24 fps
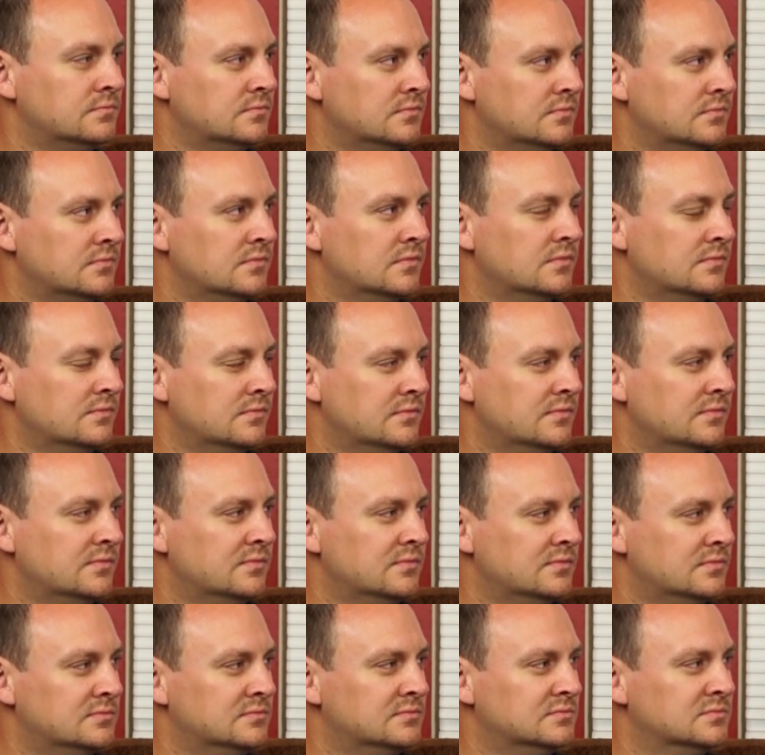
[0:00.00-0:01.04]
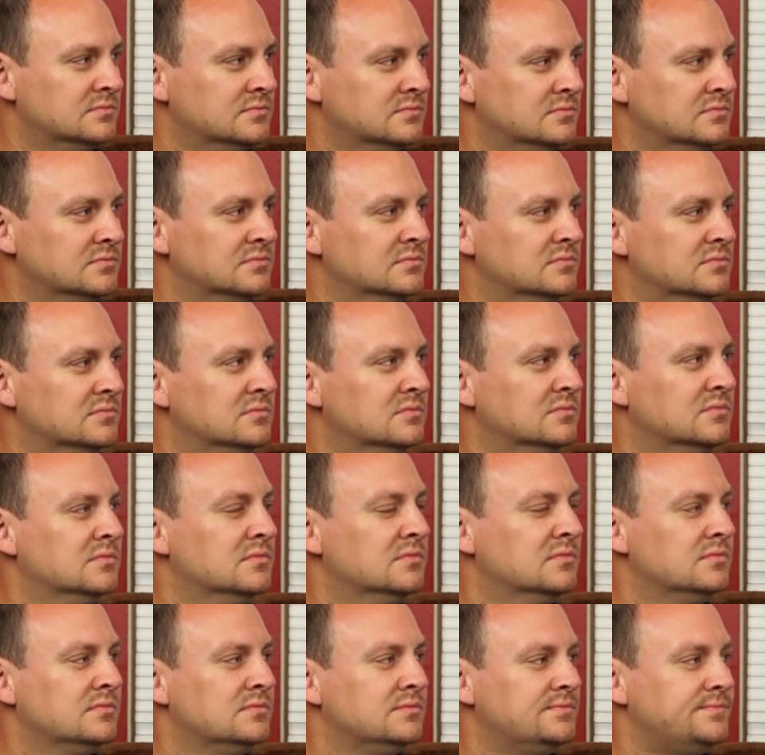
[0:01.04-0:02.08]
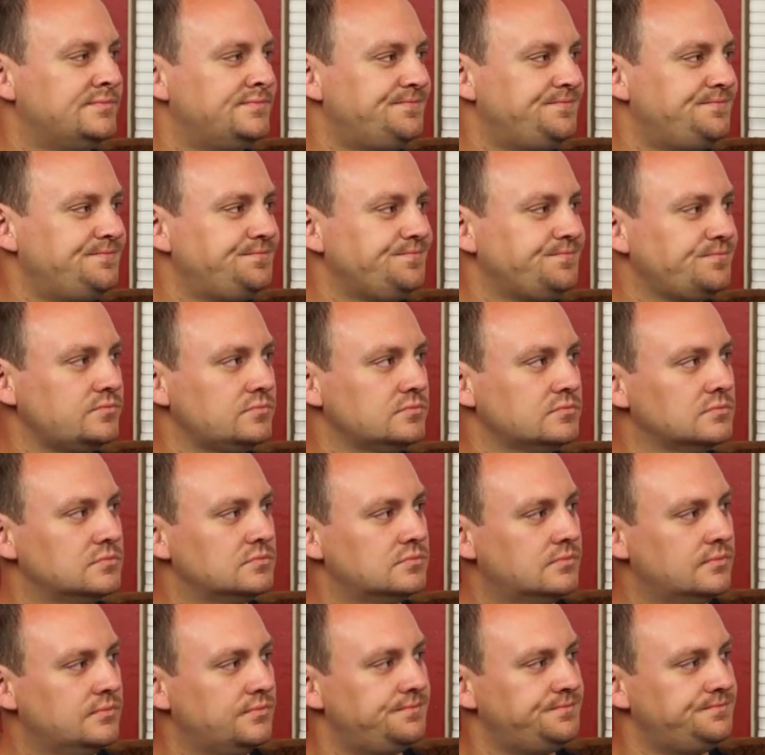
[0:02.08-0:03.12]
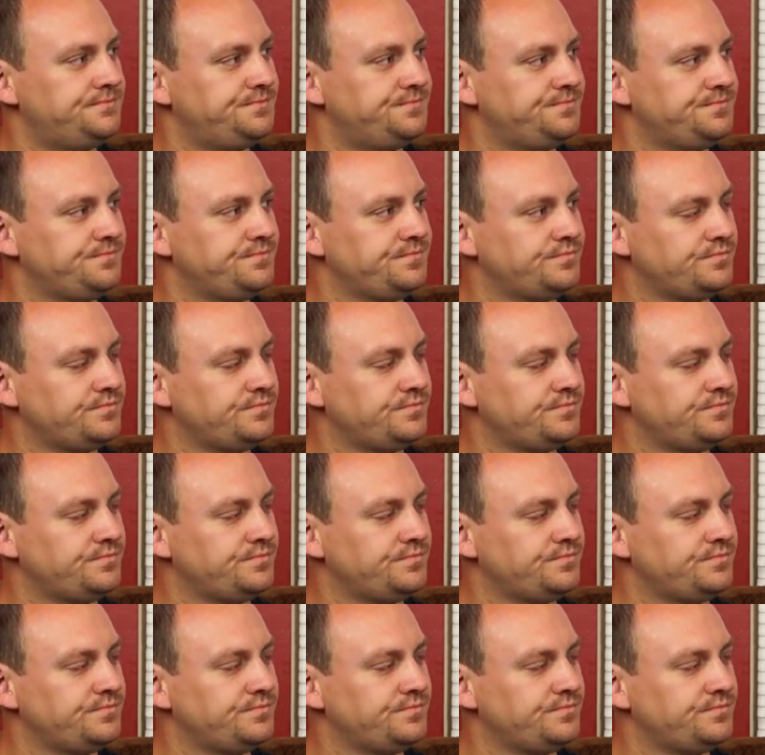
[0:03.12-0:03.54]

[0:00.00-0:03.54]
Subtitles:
[no speech]